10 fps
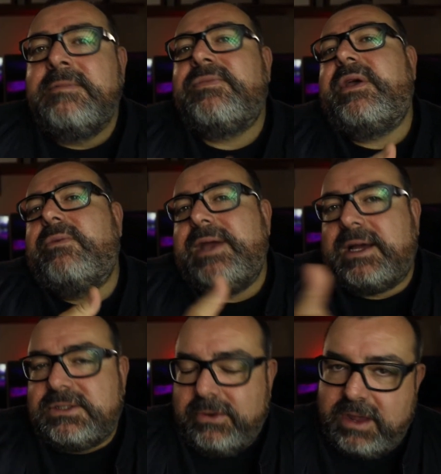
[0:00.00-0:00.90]
that we
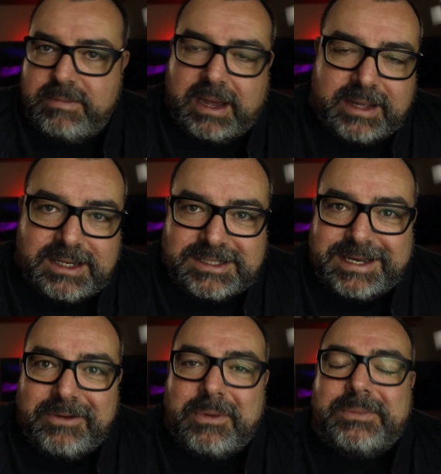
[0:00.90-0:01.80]
are talking about
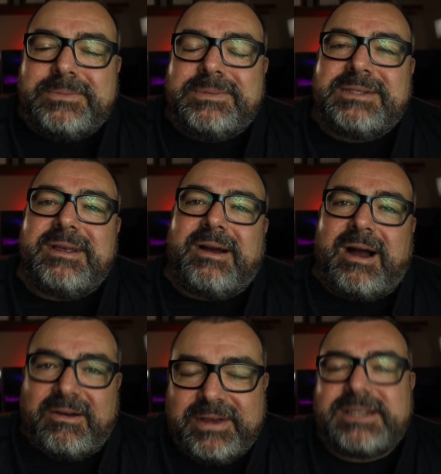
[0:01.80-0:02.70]
continuums
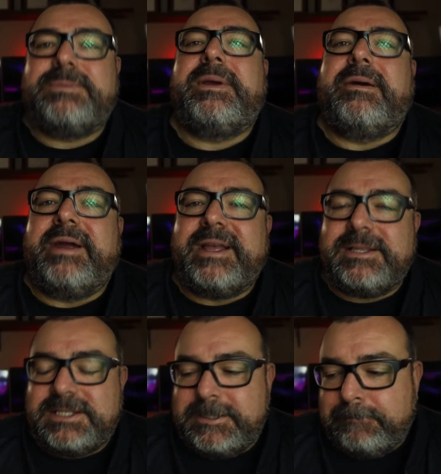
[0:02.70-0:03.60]
of
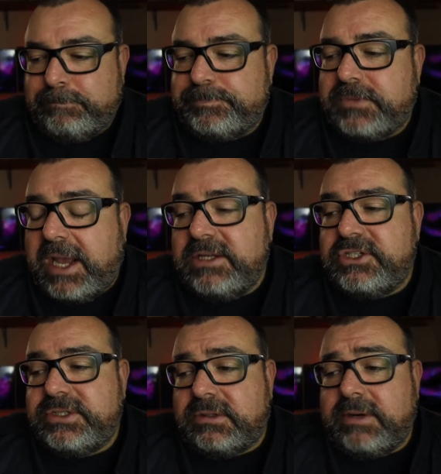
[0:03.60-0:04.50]
experience. And
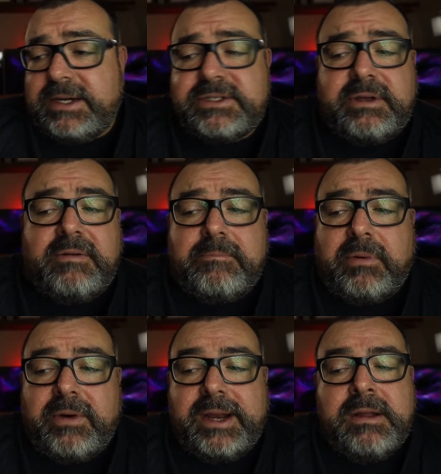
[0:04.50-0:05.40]
sure, at a certain point,